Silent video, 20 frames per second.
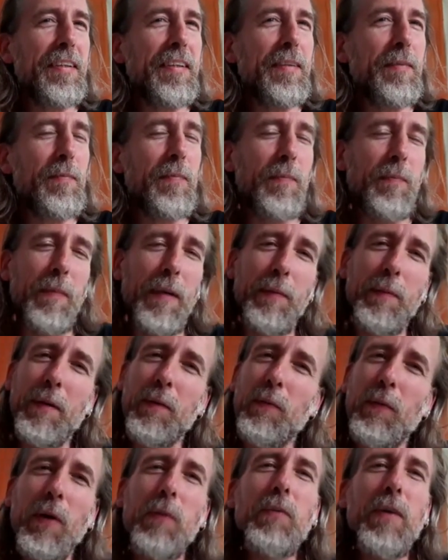maybe
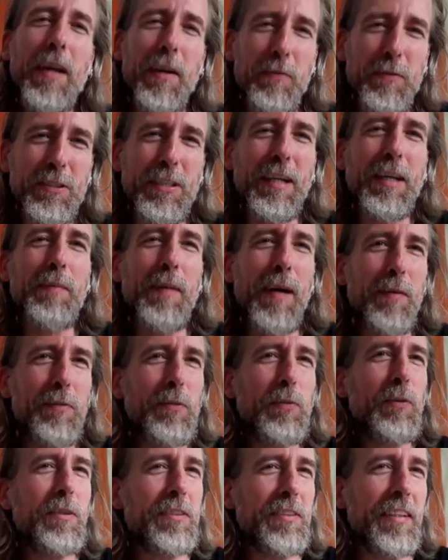when we have time
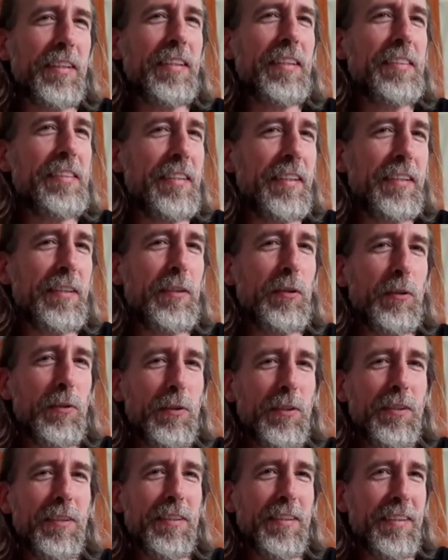afterwards, I can tell
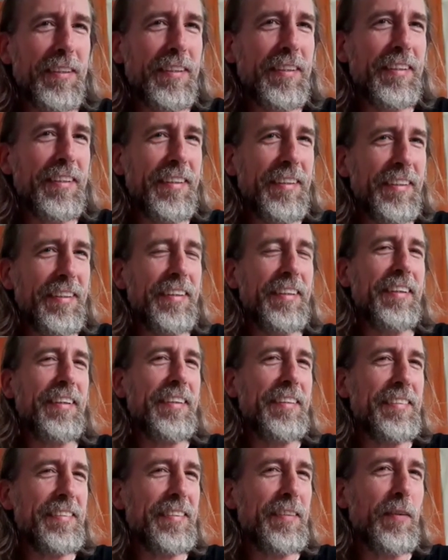you
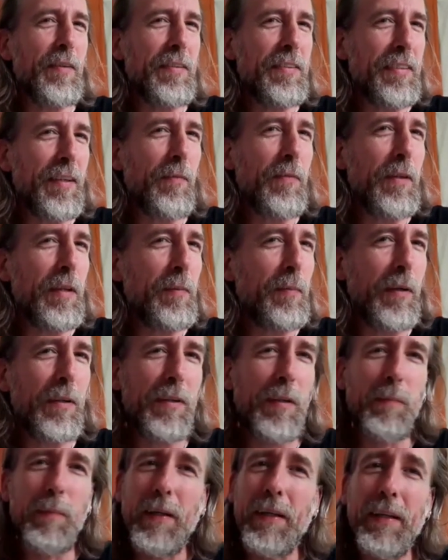something about
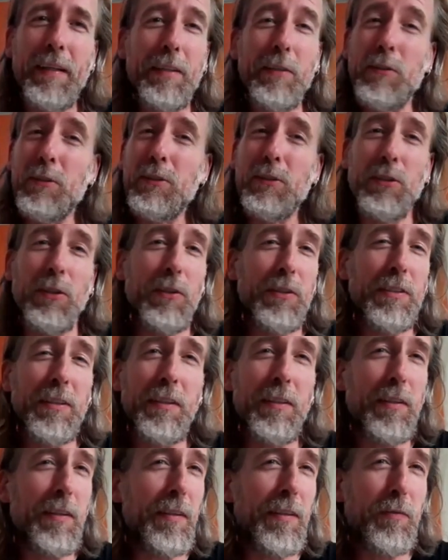that, but I could talk
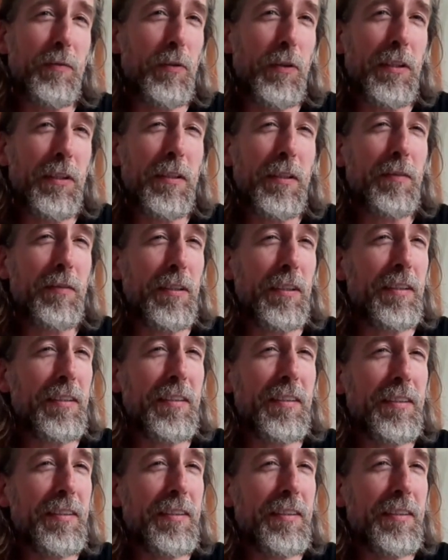for the evening